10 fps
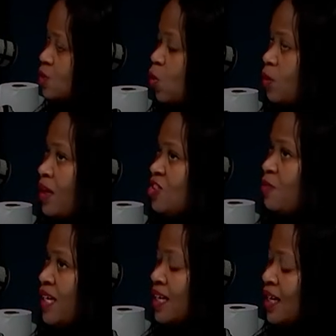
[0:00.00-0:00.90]
it's a small amount
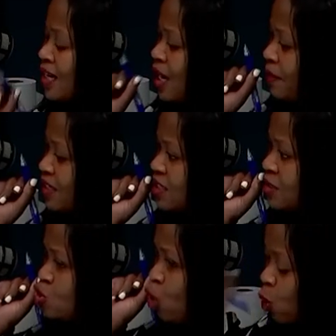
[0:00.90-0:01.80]
of money, but is
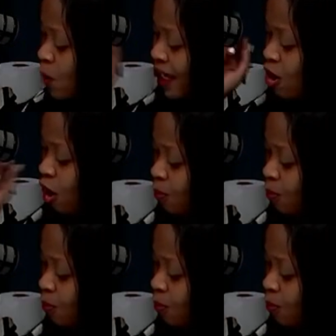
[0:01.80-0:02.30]
in no way